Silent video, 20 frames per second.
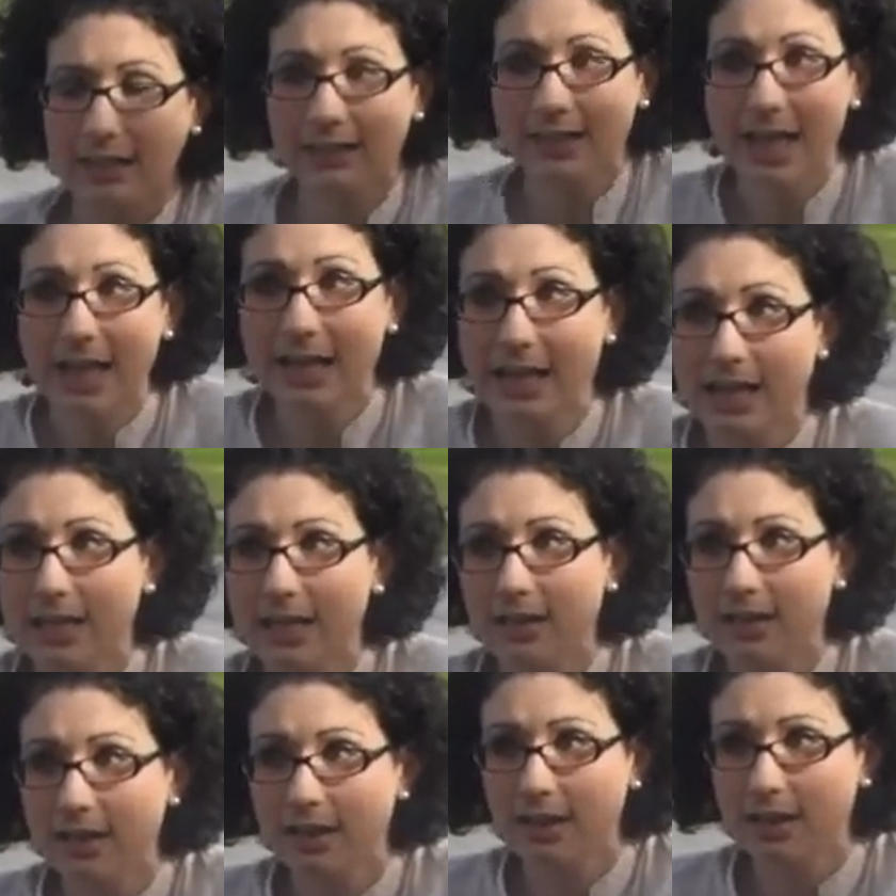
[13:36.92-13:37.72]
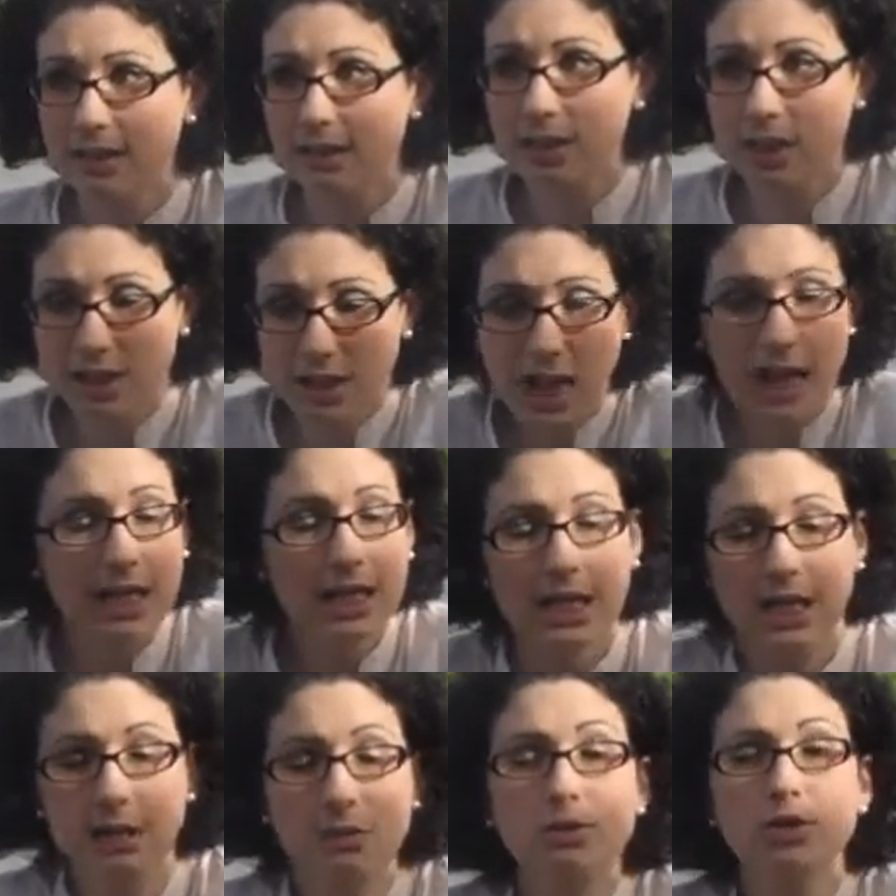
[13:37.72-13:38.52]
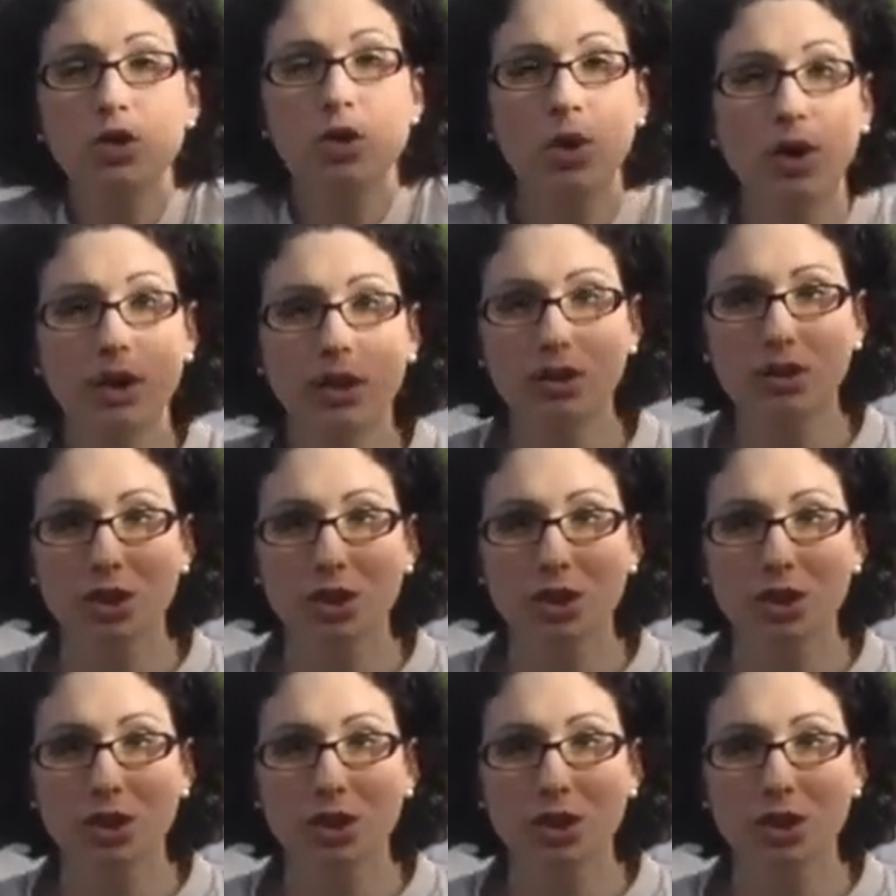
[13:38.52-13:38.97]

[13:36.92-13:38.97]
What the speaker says: Lenin decided he was going